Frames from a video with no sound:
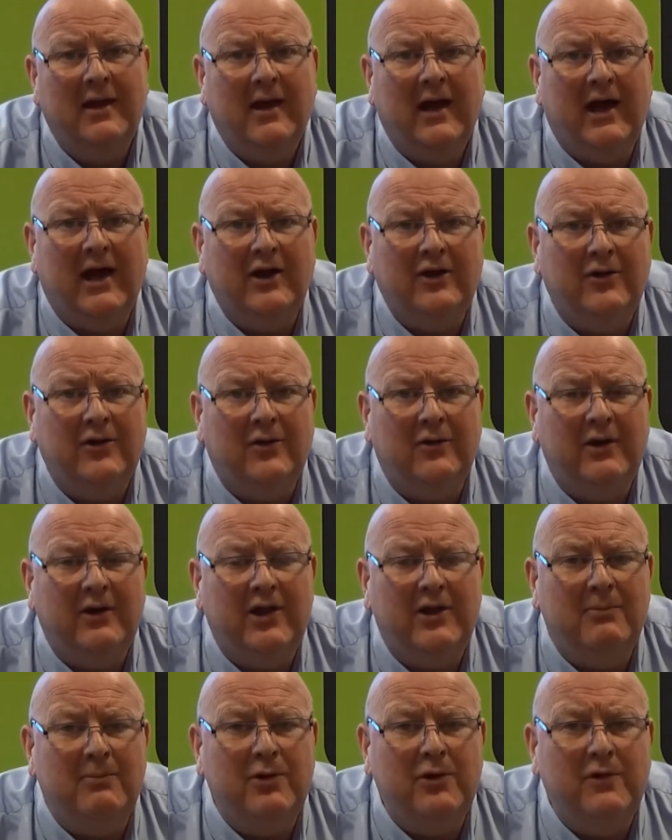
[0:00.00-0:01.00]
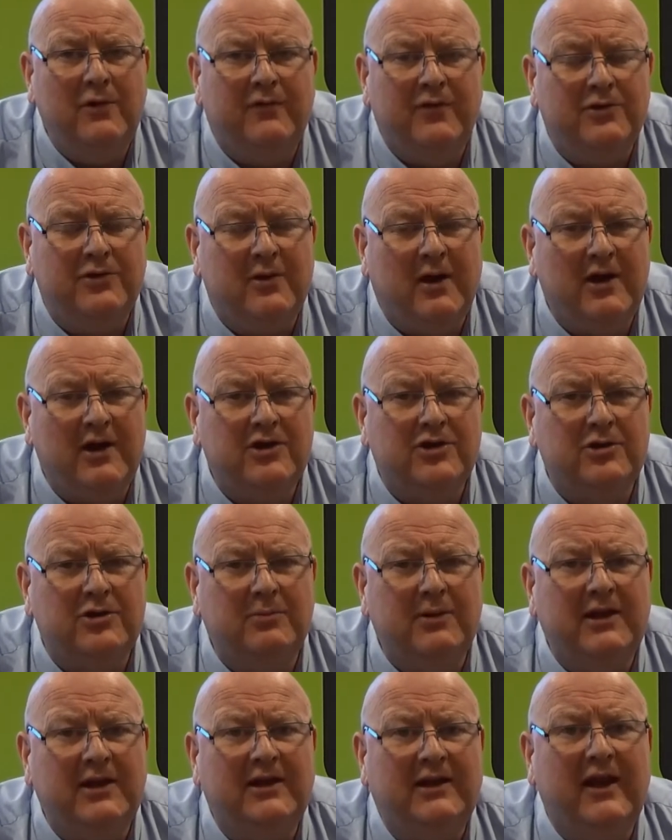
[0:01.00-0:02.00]
and you're in the mood for trying
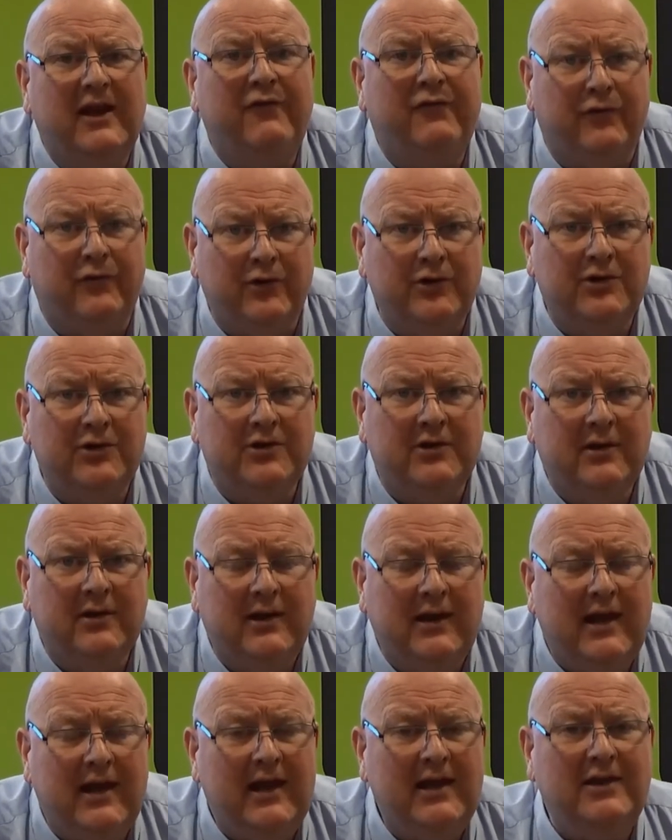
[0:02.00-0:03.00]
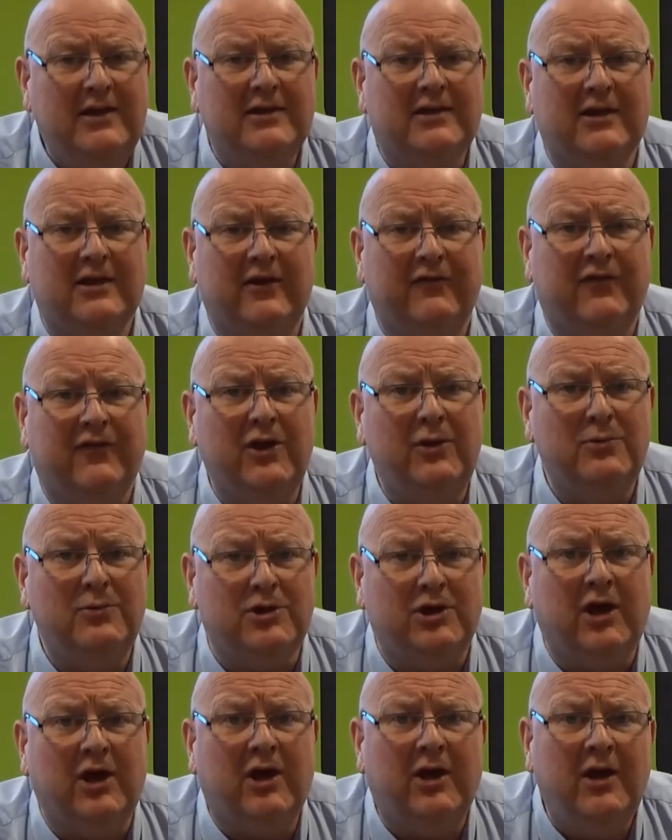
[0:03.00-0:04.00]
something different into the
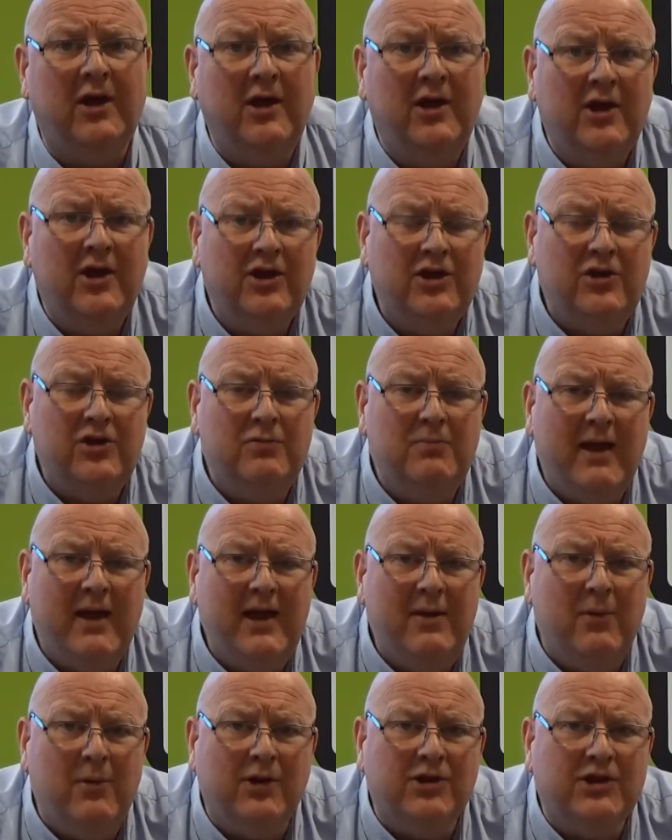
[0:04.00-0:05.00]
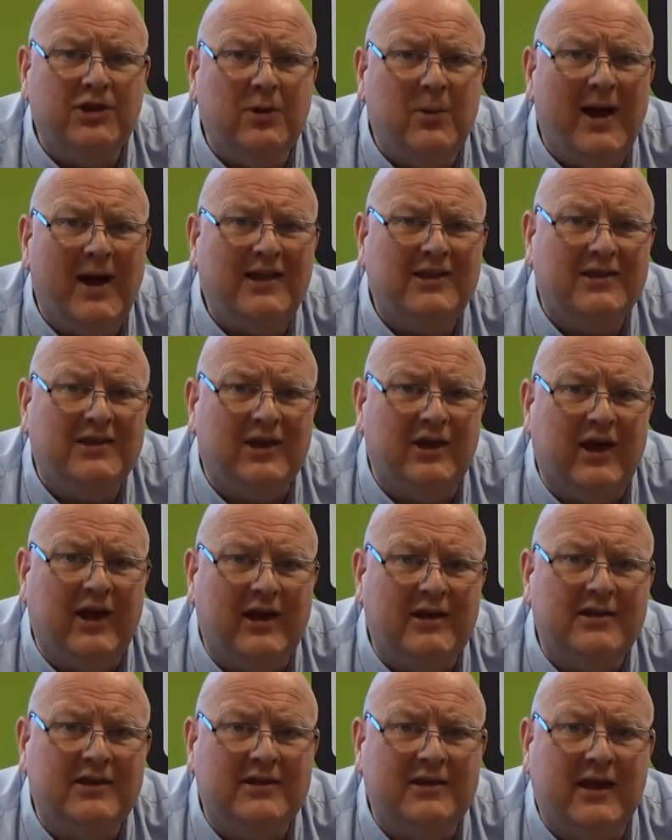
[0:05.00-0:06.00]
future, you may want to add to
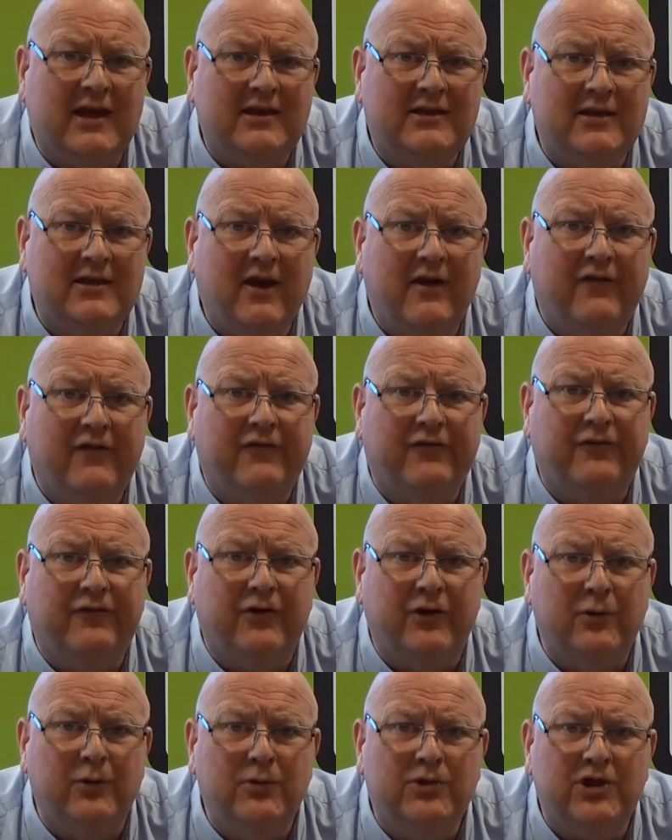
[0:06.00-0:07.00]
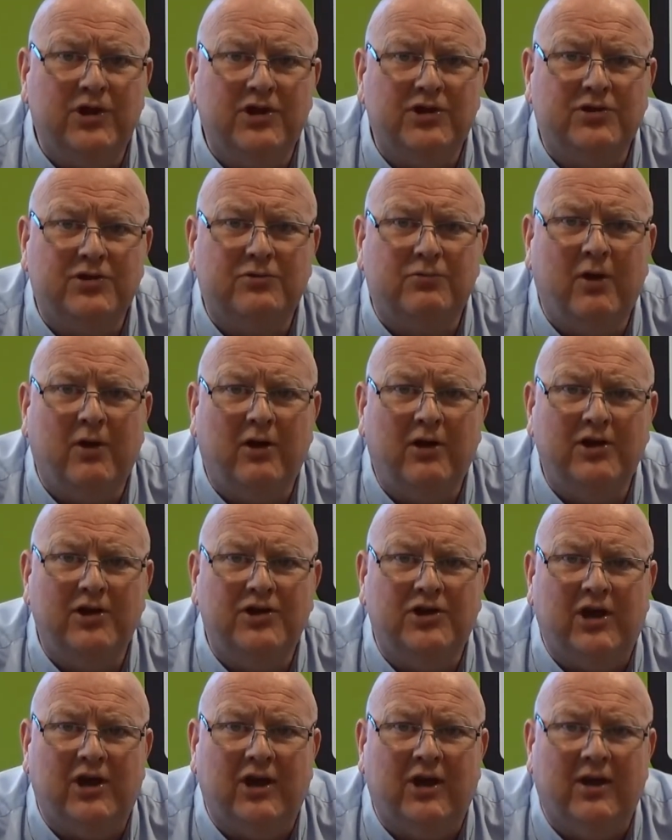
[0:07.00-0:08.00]
that set Fruit
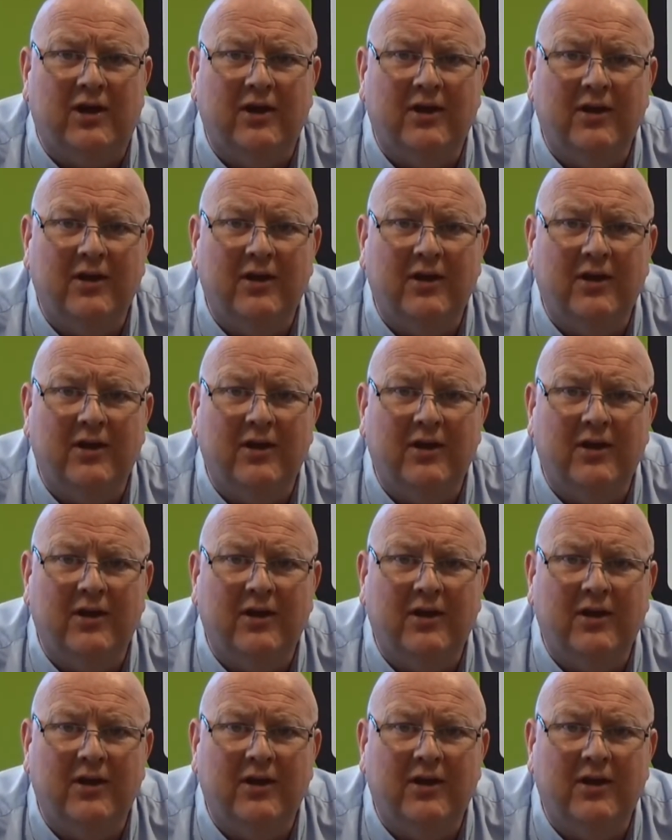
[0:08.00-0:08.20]
Astrology.